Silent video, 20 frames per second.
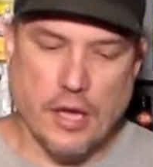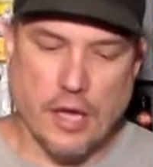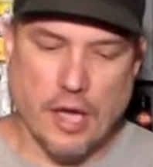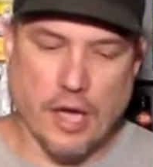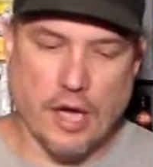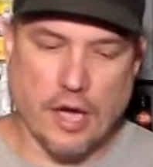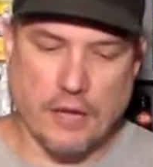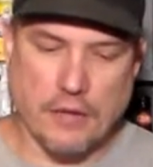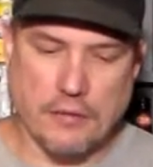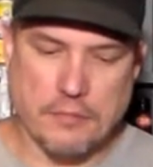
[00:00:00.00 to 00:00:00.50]

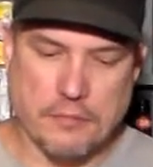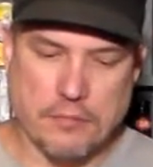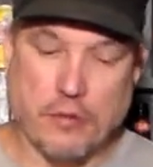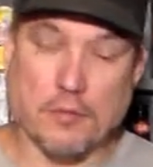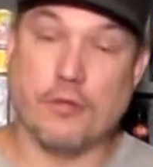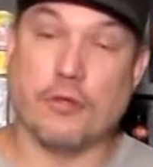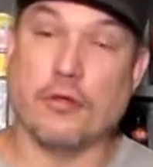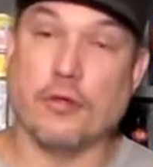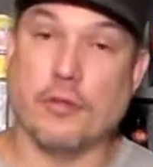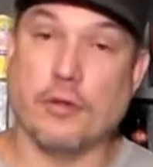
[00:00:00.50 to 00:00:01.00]

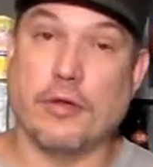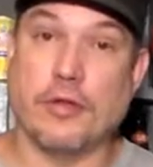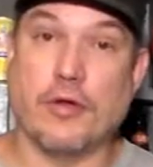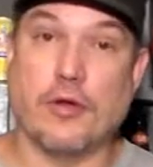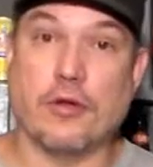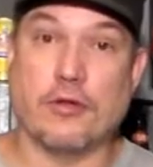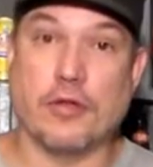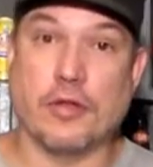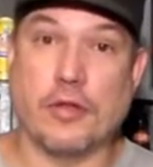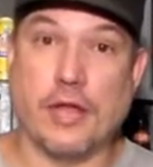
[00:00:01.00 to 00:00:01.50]
Probably a little bit
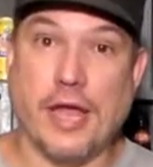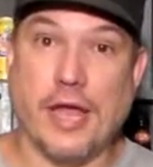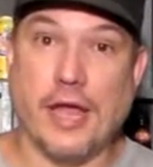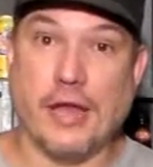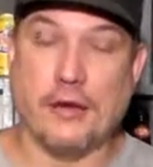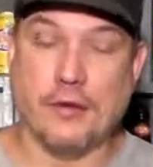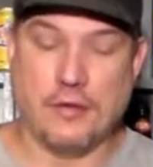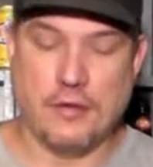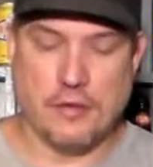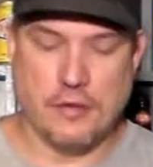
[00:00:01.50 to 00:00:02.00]
longer than
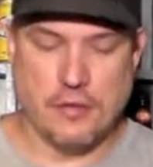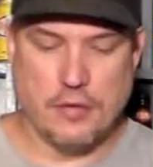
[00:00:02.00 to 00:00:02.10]
that.